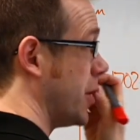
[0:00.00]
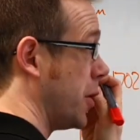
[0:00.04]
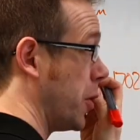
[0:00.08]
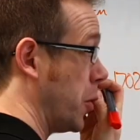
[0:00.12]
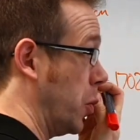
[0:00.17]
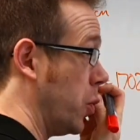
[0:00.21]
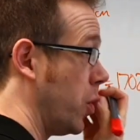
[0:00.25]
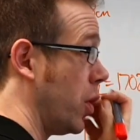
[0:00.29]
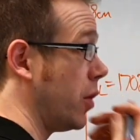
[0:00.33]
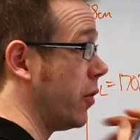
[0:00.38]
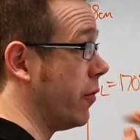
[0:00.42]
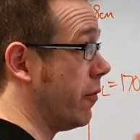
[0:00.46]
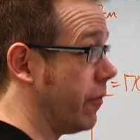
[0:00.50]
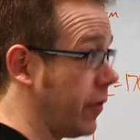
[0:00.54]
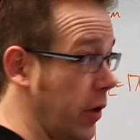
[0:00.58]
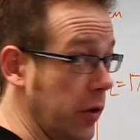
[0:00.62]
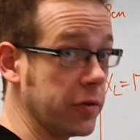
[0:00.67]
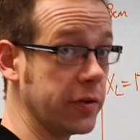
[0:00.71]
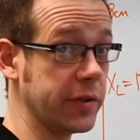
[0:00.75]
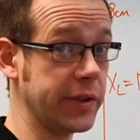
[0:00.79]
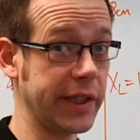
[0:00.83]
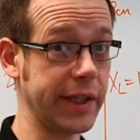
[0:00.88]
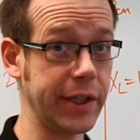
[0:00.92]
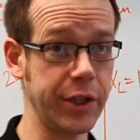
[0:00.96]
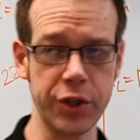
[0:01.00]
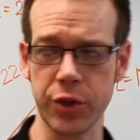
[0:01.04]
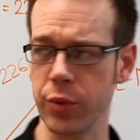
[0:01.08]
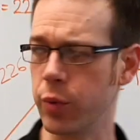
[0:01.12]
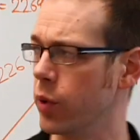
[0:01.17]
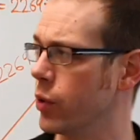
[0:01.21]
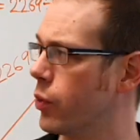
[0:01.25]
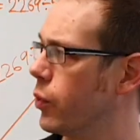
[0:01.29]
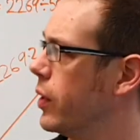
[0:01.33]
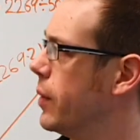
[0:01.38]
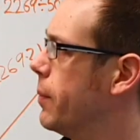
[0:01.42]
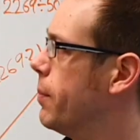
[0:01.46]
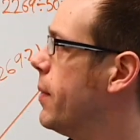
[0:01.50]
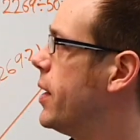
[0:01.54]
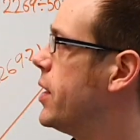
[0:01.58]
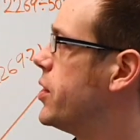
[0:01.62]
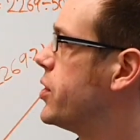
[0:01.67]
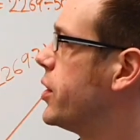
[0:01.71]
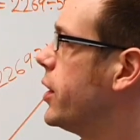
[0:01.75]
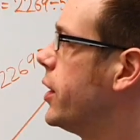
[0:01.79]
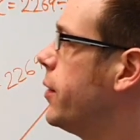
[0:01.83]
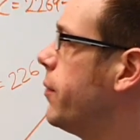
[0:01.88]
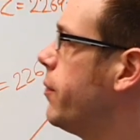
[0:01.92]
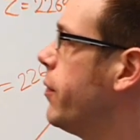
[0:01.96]
know what voltage would we
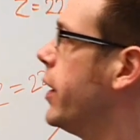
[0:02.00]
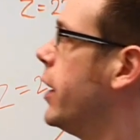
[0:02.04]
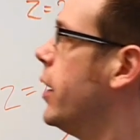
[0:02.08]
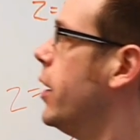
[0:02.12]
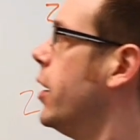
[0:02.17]
measure